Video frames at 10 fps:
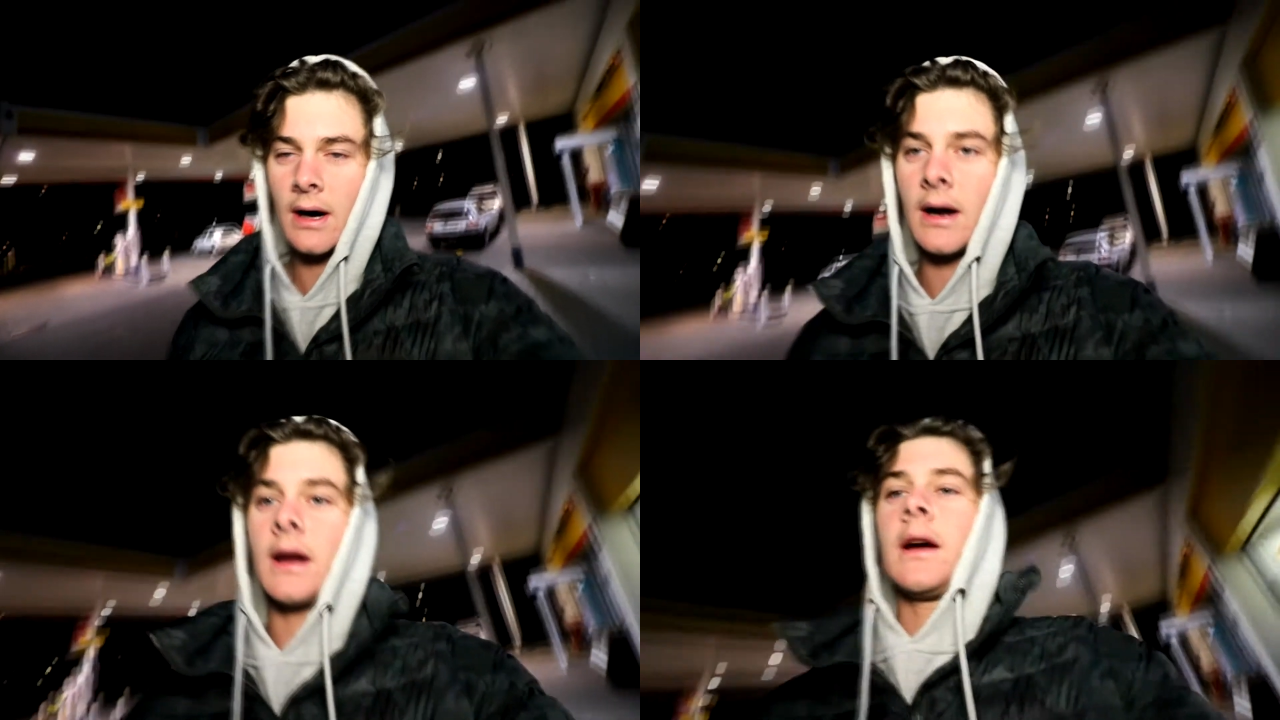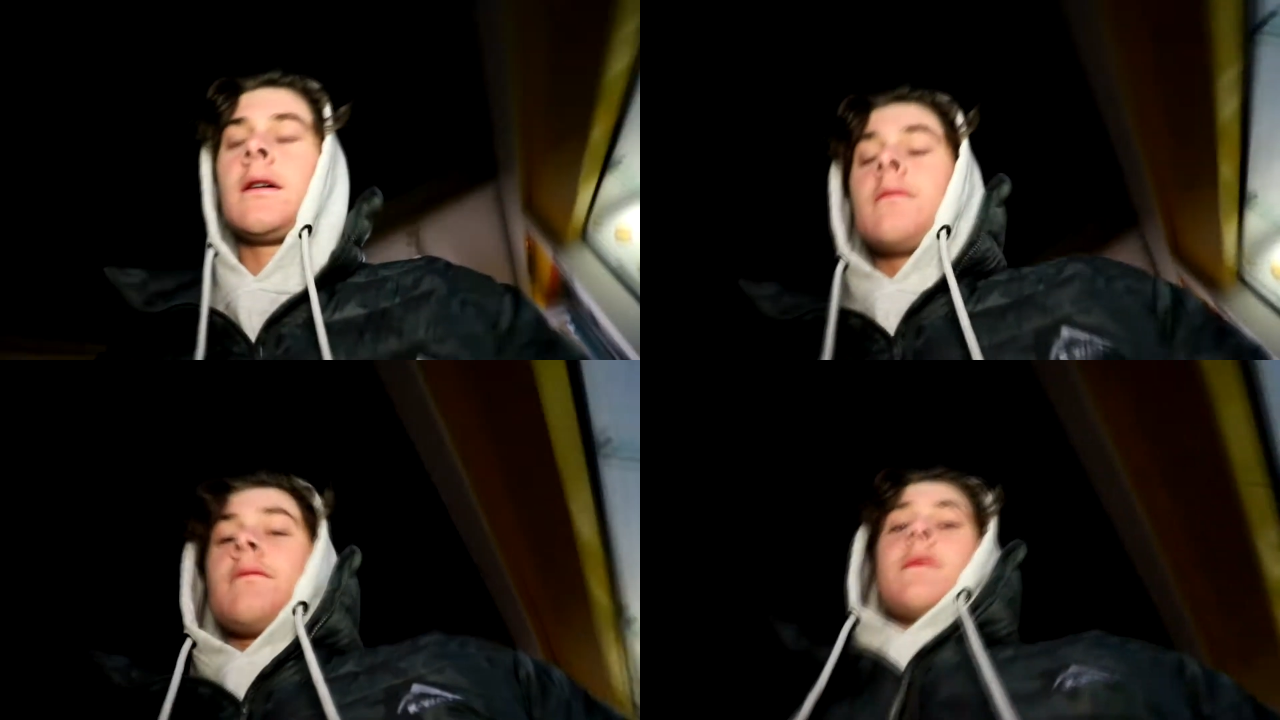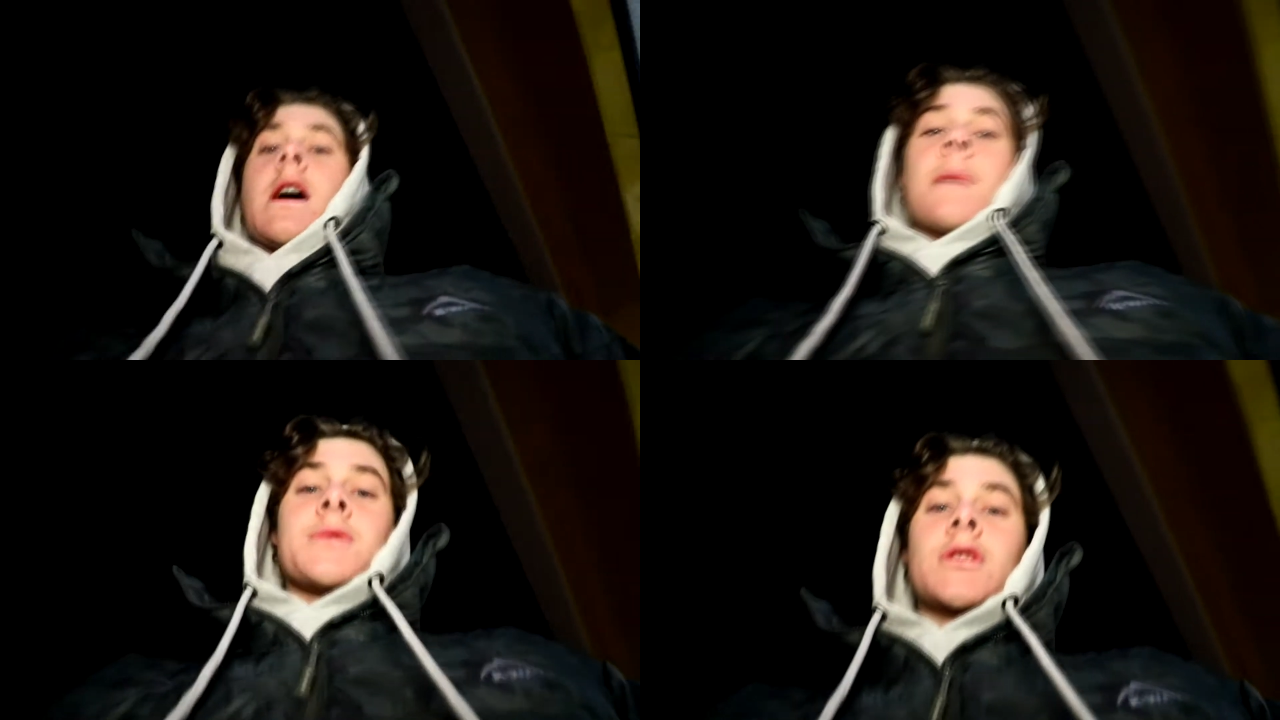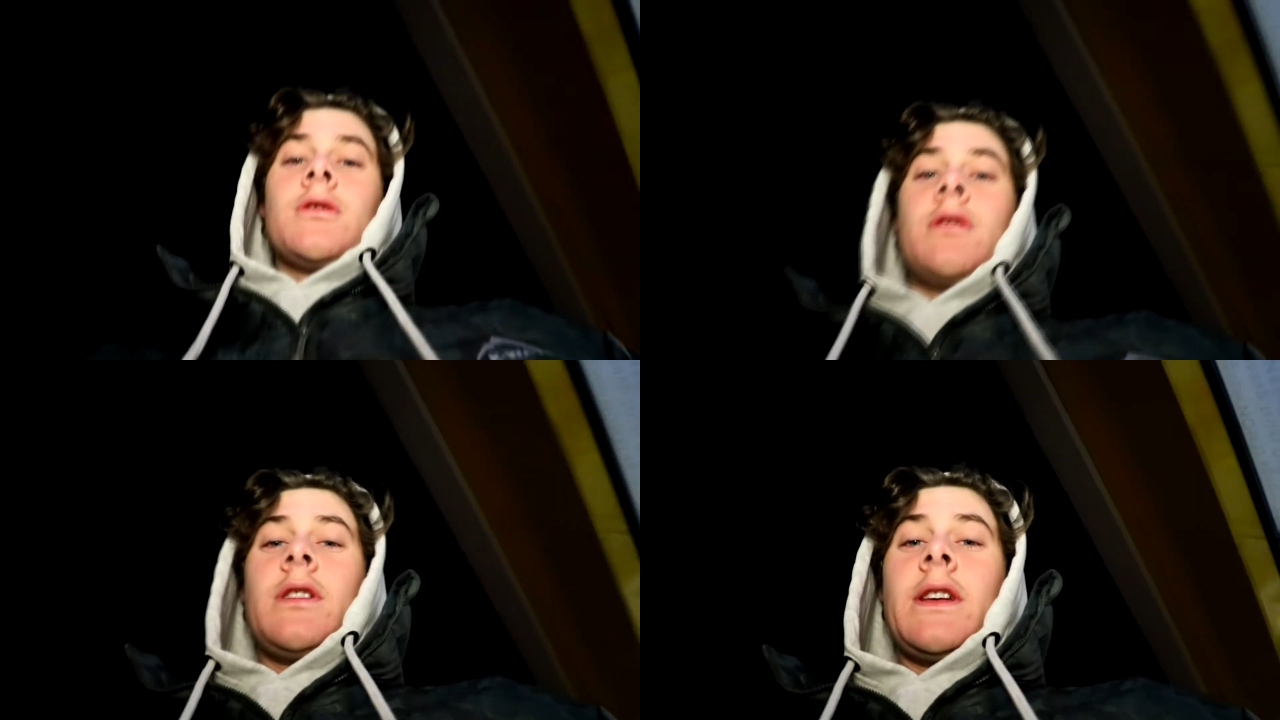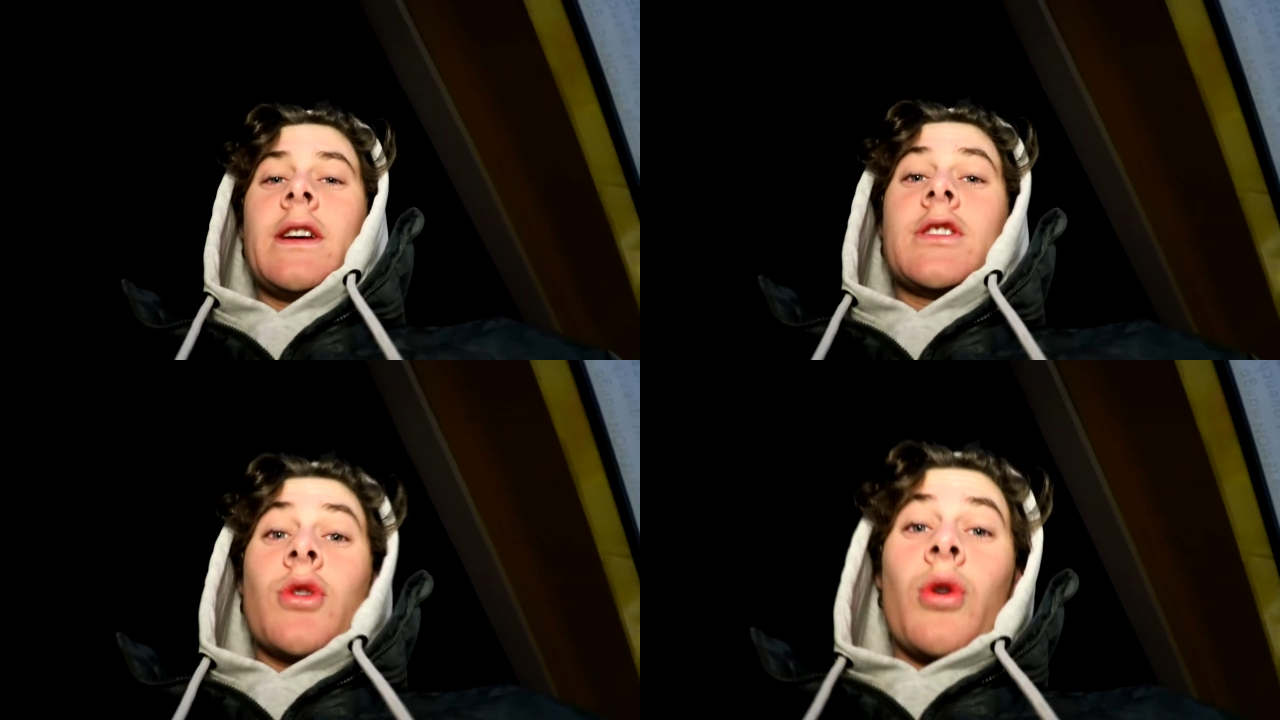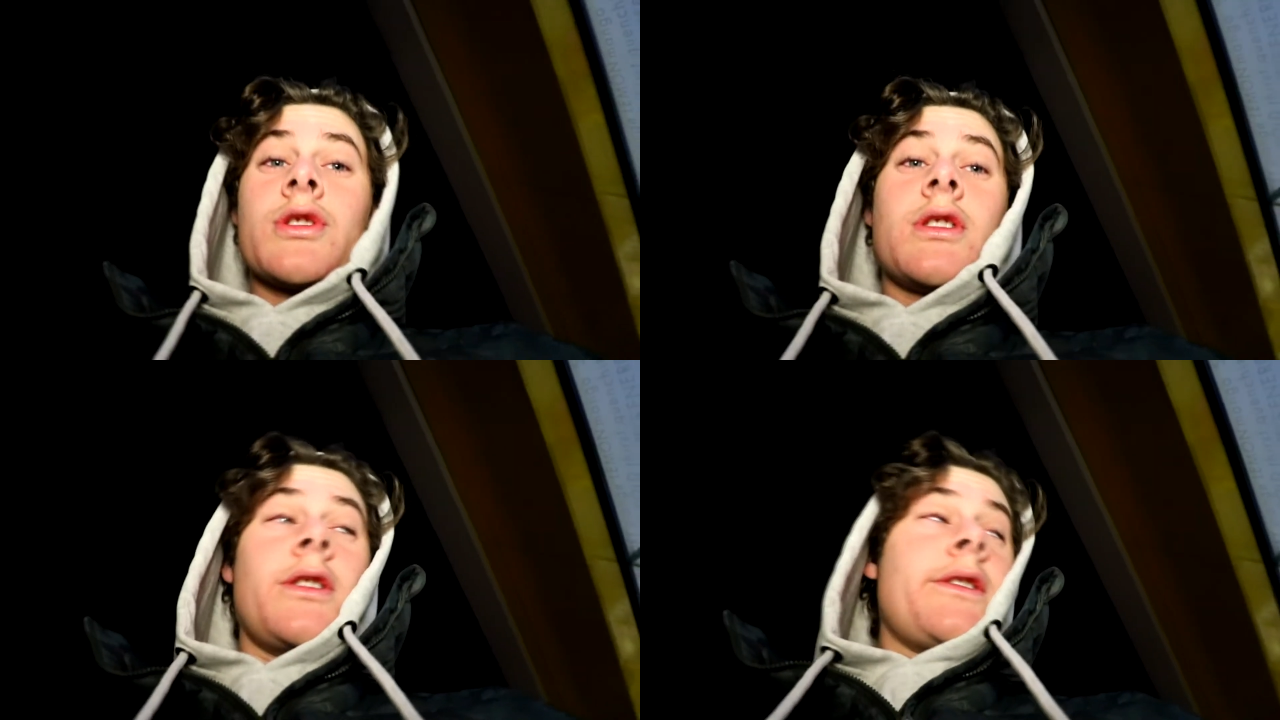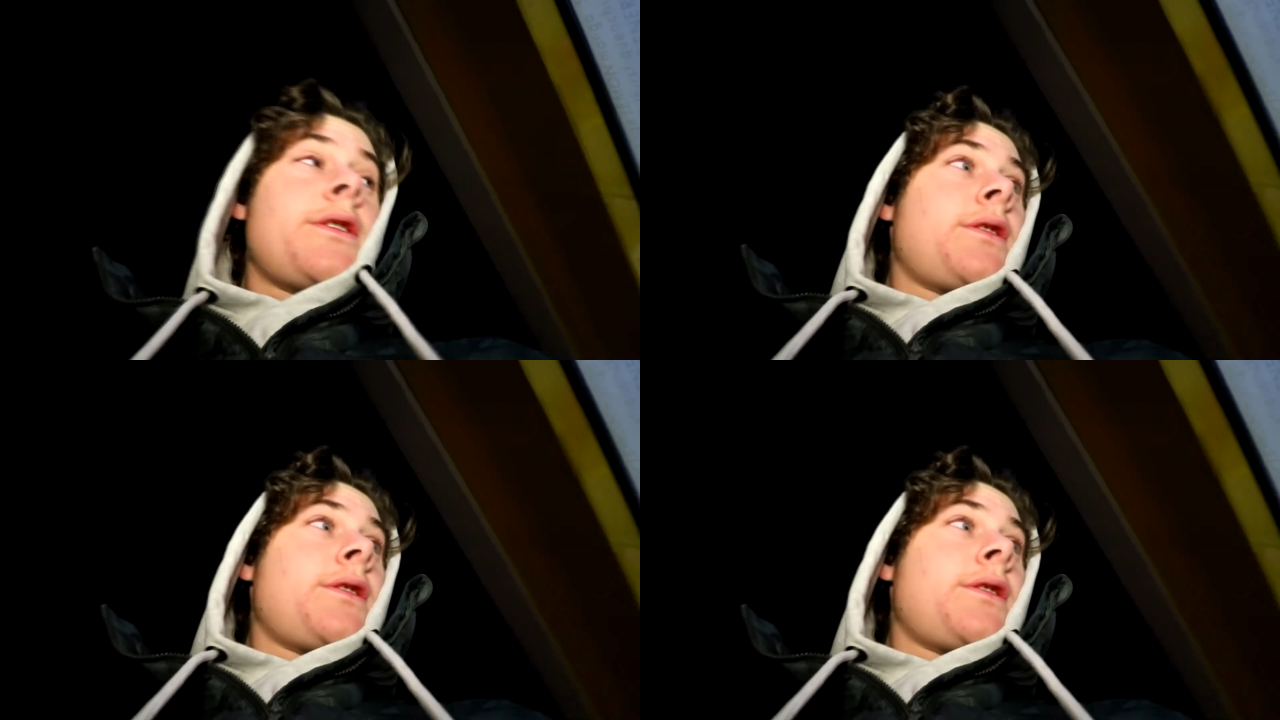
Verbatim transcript: I am absolutely exhausted.